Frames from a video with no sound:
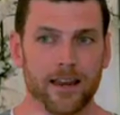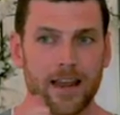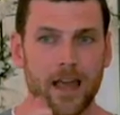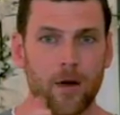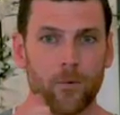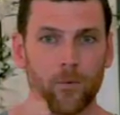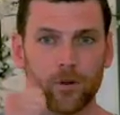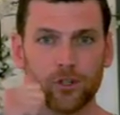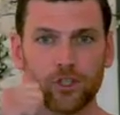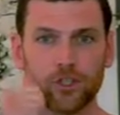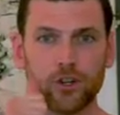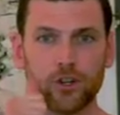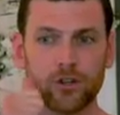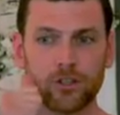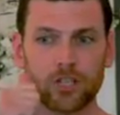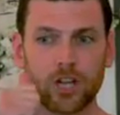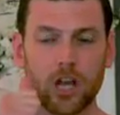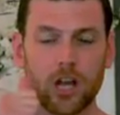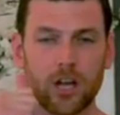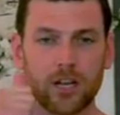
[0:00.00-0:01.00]
Now once your
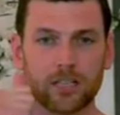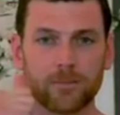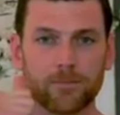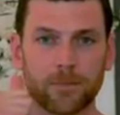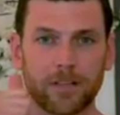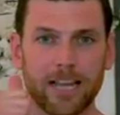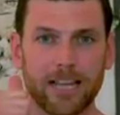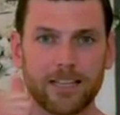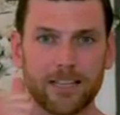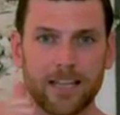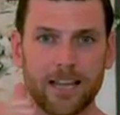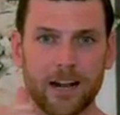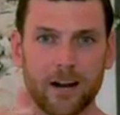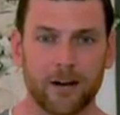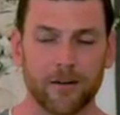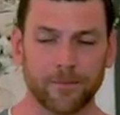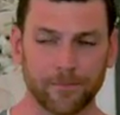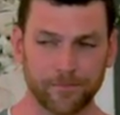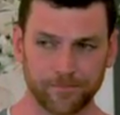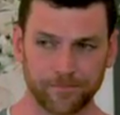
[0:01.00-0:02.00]
tongue is planted
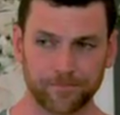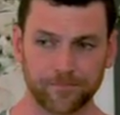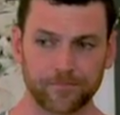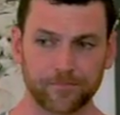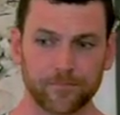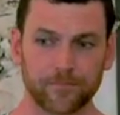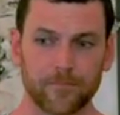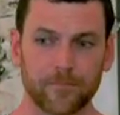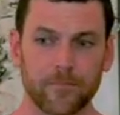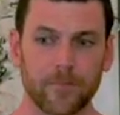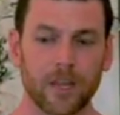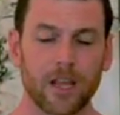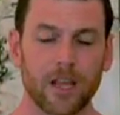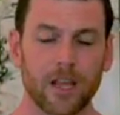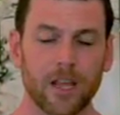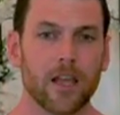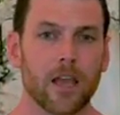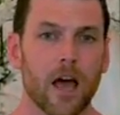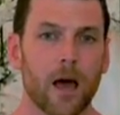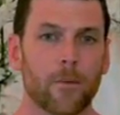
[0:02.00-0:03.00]
there,
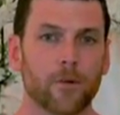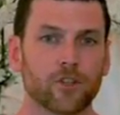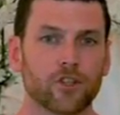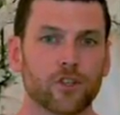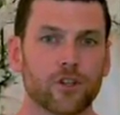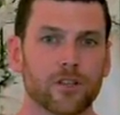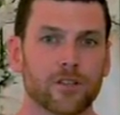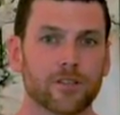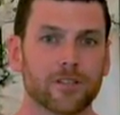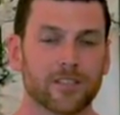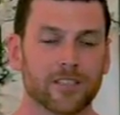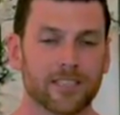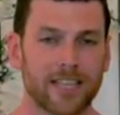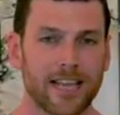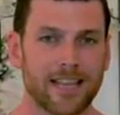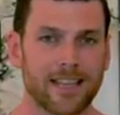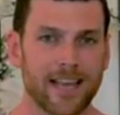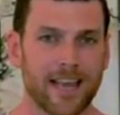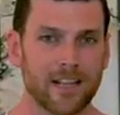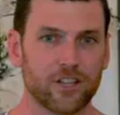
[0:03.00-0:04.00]
I want you to
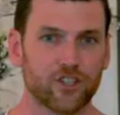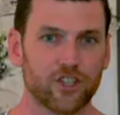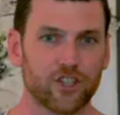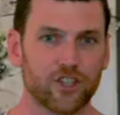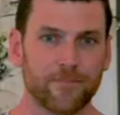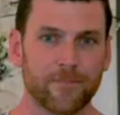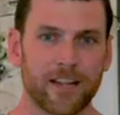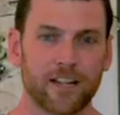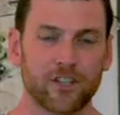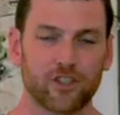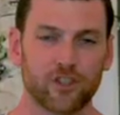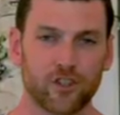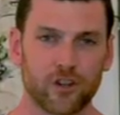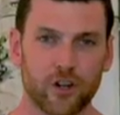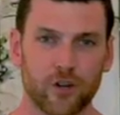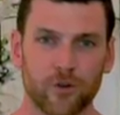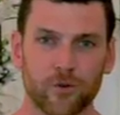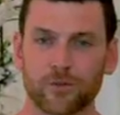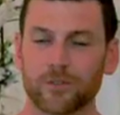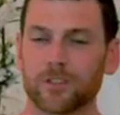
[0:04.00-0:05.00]
say the NG and pinch your
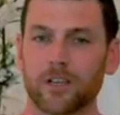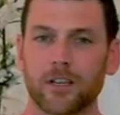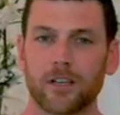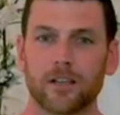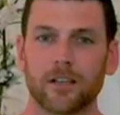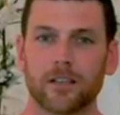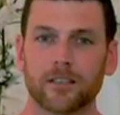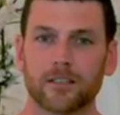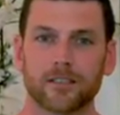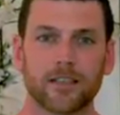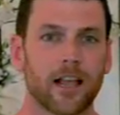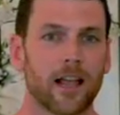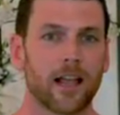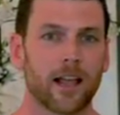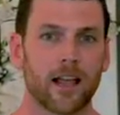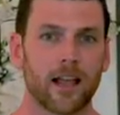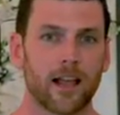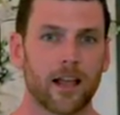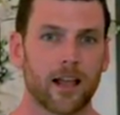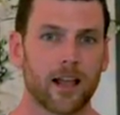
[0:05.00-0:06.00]
nose.
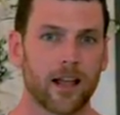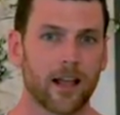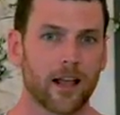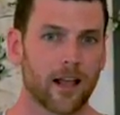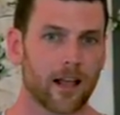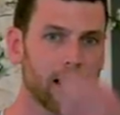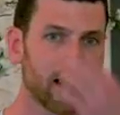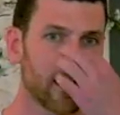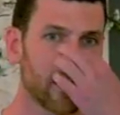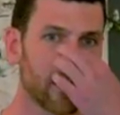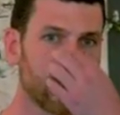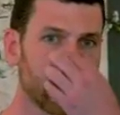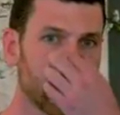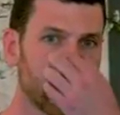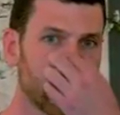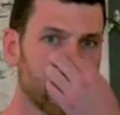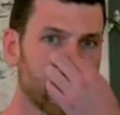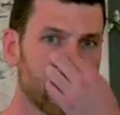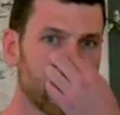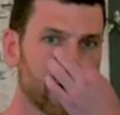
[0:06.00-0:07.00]

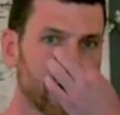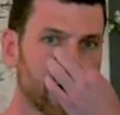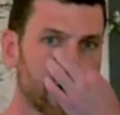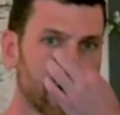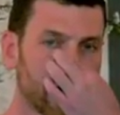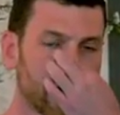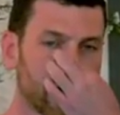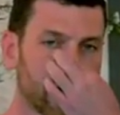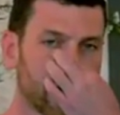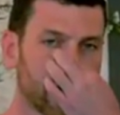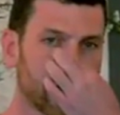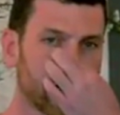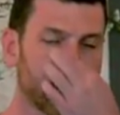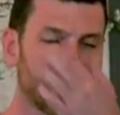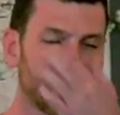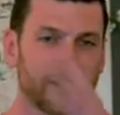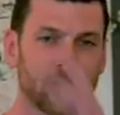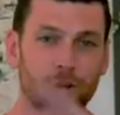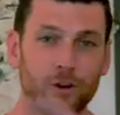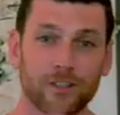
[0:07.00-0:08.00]
Sing.
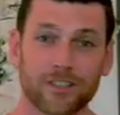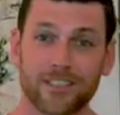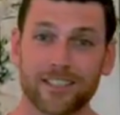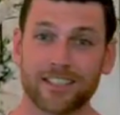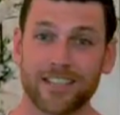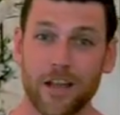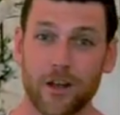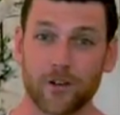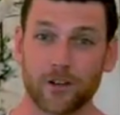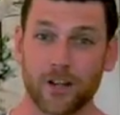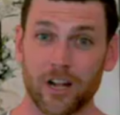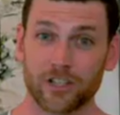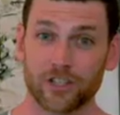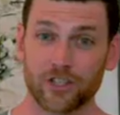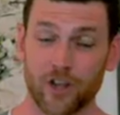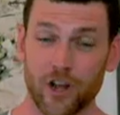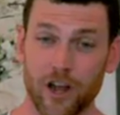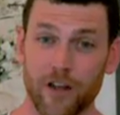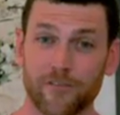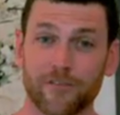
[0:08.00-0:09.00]
Notice the sound
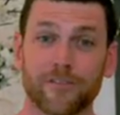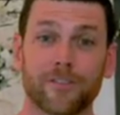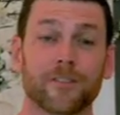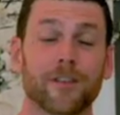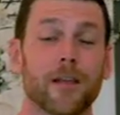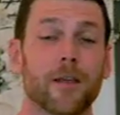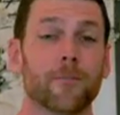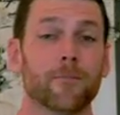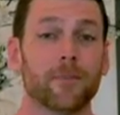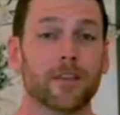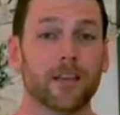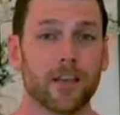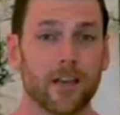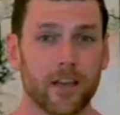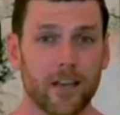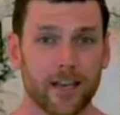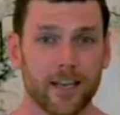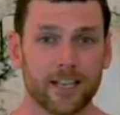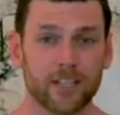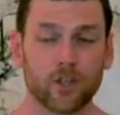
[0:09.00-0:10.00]
cuts off
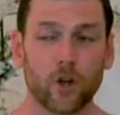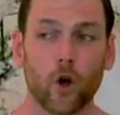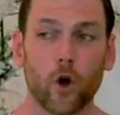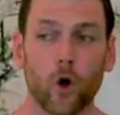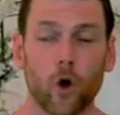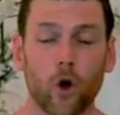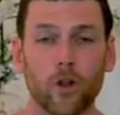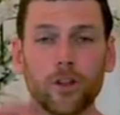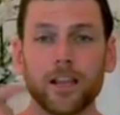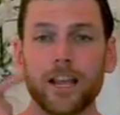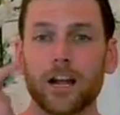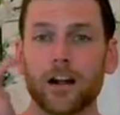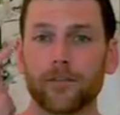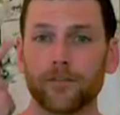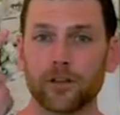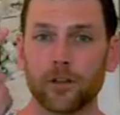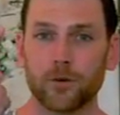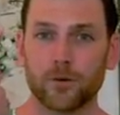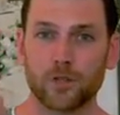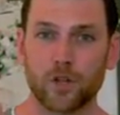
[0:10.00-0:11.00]
because all the
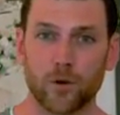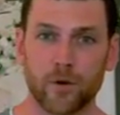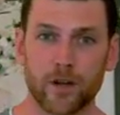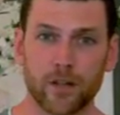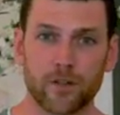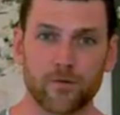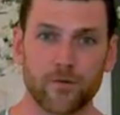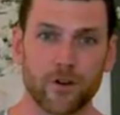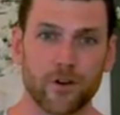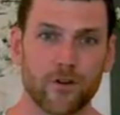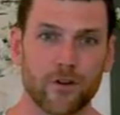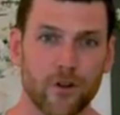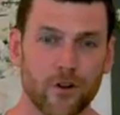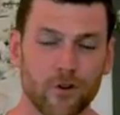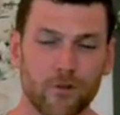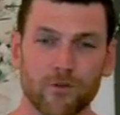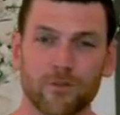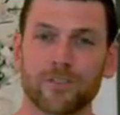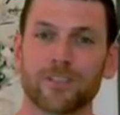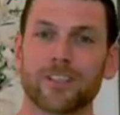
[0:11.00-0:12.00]
airflow is going through your
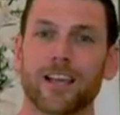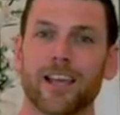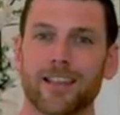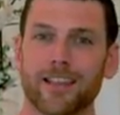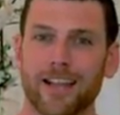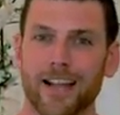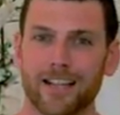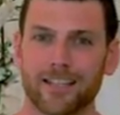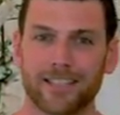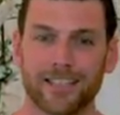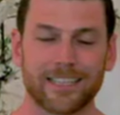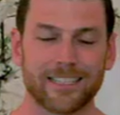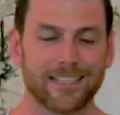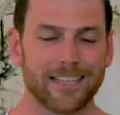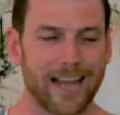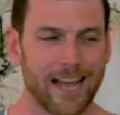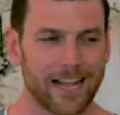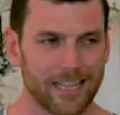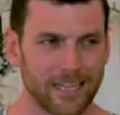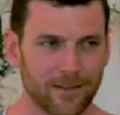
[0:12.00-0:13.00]
nose, and that's
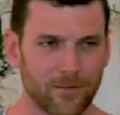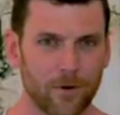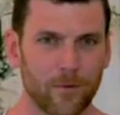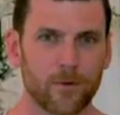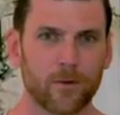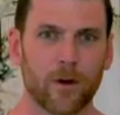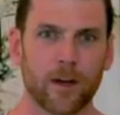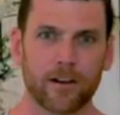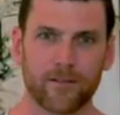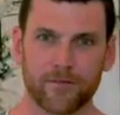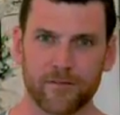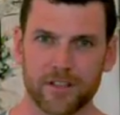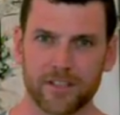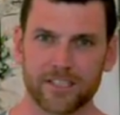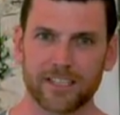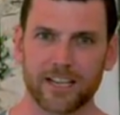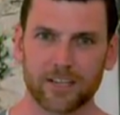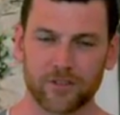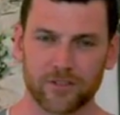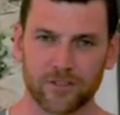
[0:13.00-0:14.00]
exactly where we want it for
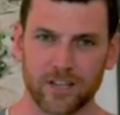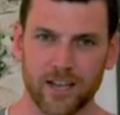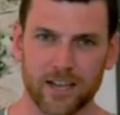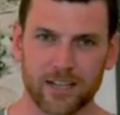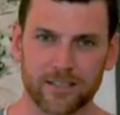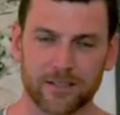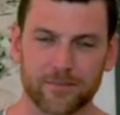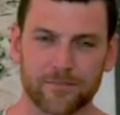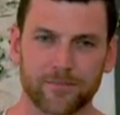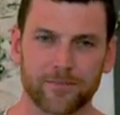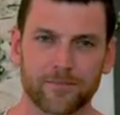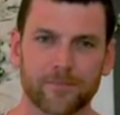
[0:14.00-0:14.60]
this exercise.